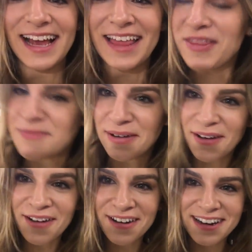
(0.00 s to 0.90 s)
and the
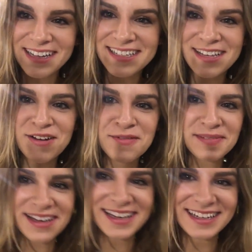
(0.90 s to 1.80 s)
bar is
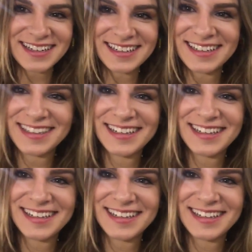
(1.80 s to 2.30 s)
open.